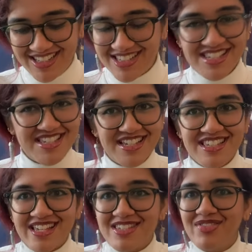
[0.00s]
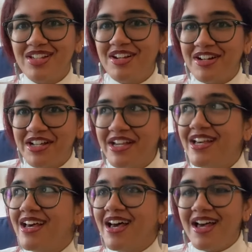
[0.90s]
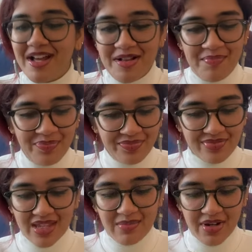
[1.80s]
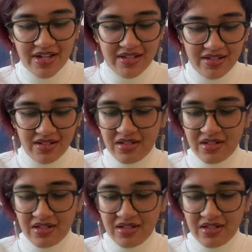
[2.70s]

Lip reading: This is excessively nerdy. But